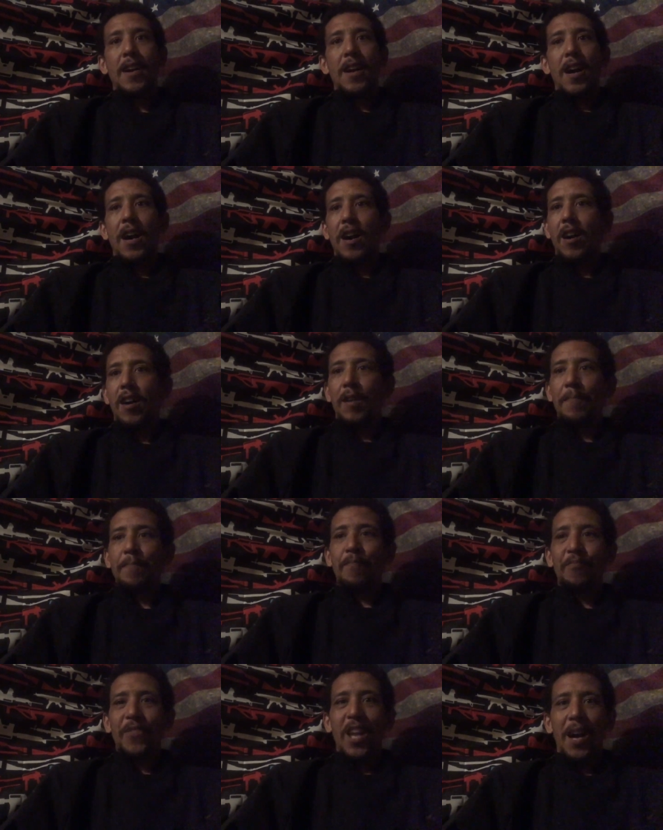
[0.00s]
I'm
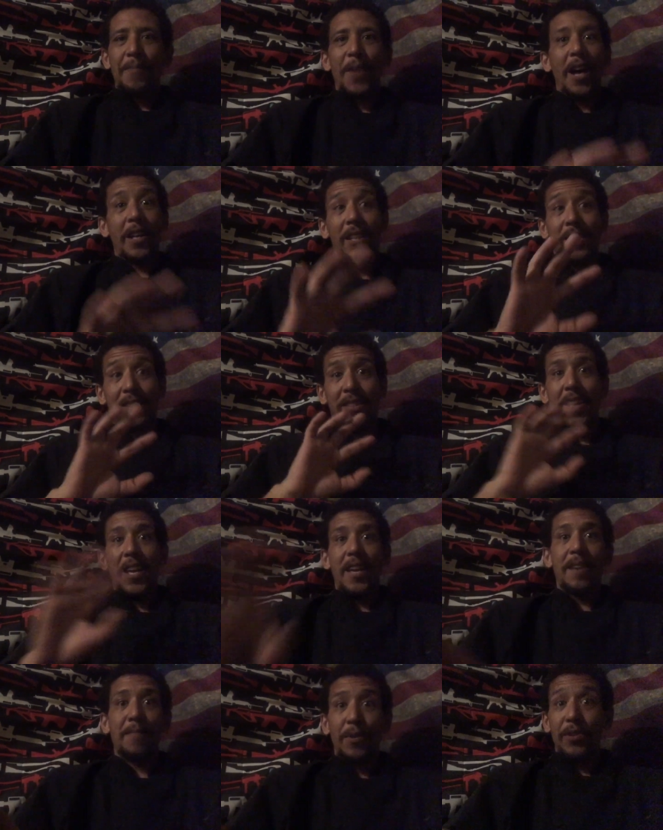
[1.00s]
not going to
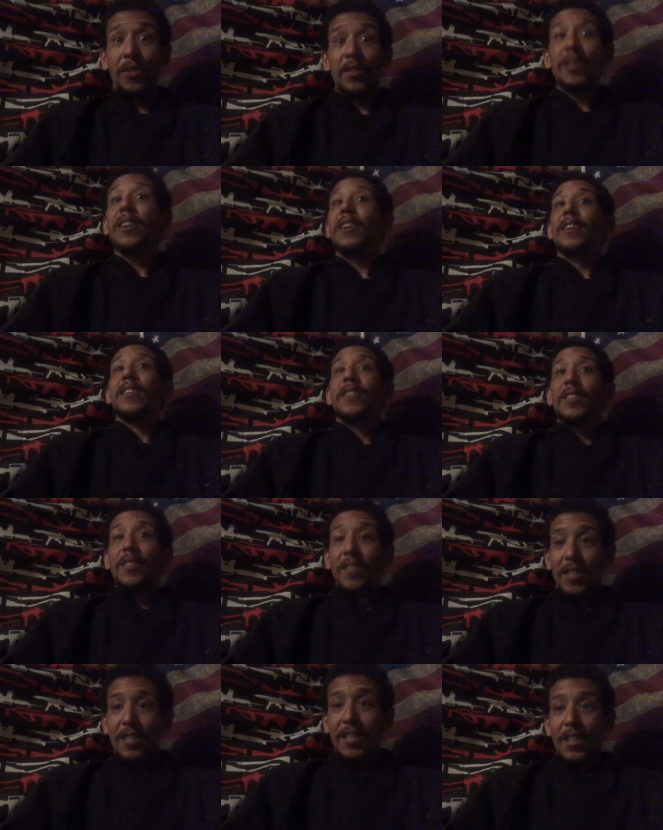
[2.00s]
say, but
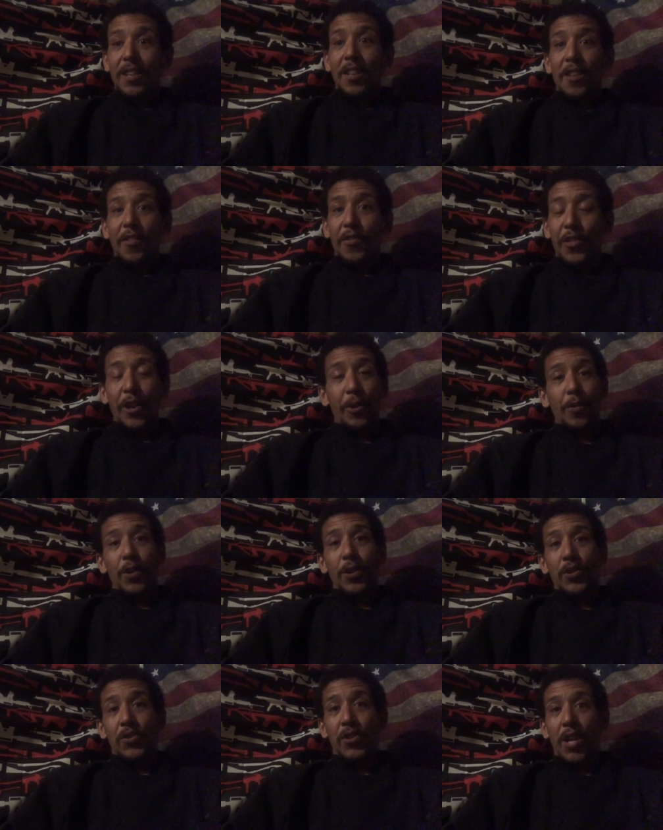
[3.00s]
there
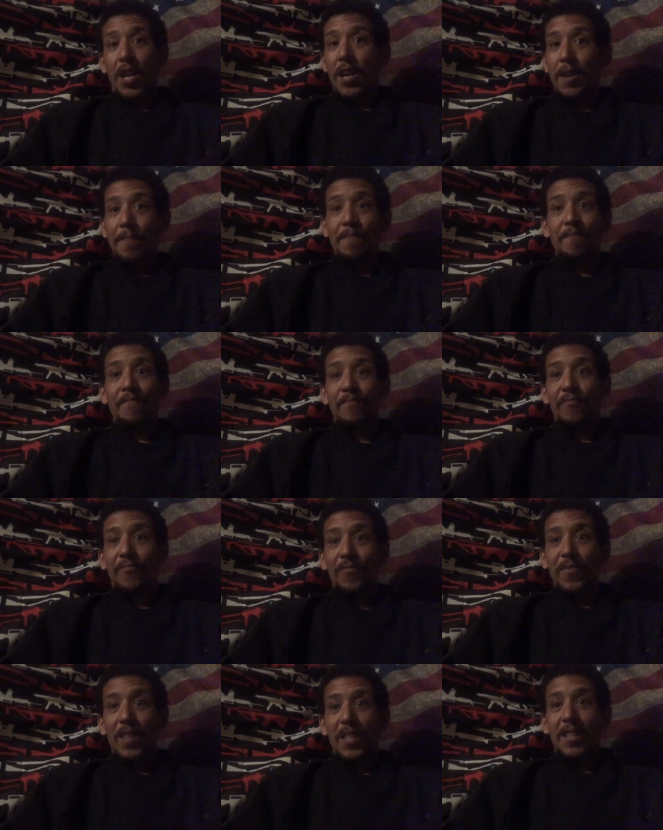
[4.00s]
was, I'm
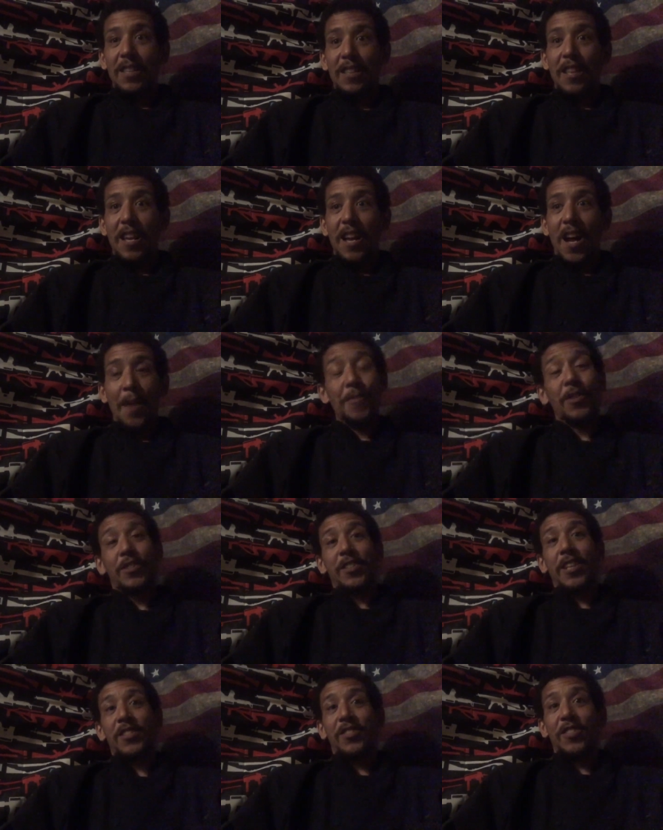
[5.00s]
going to
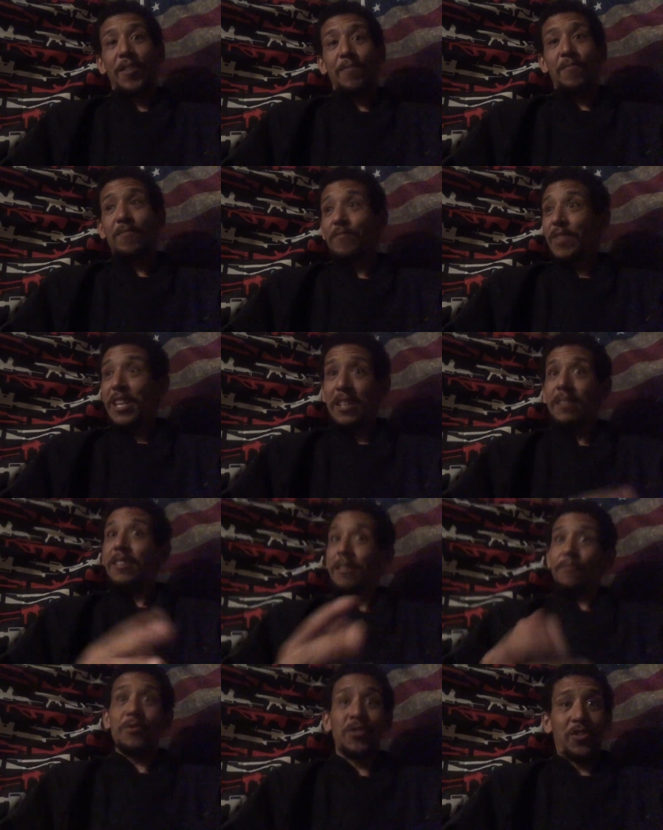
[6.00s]
say some, it
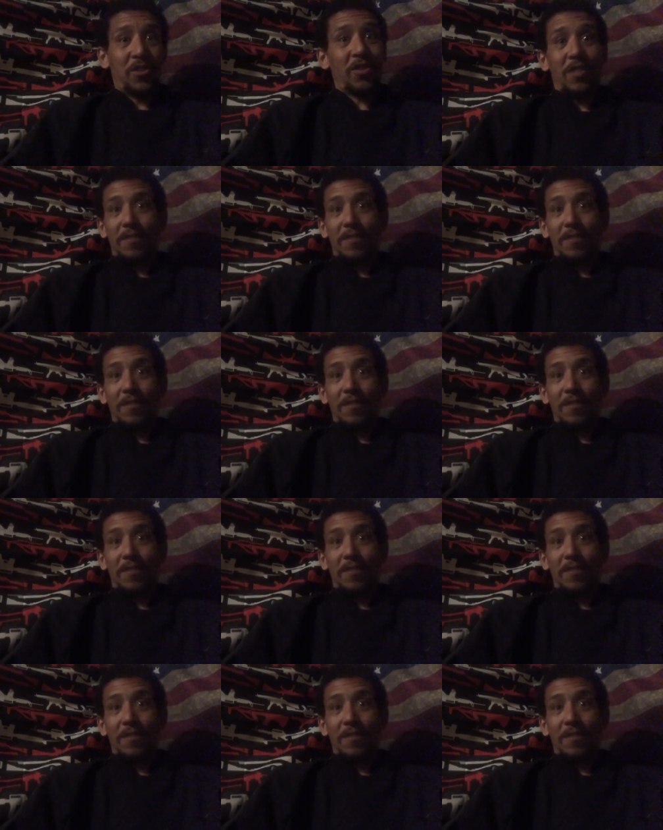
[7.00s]
was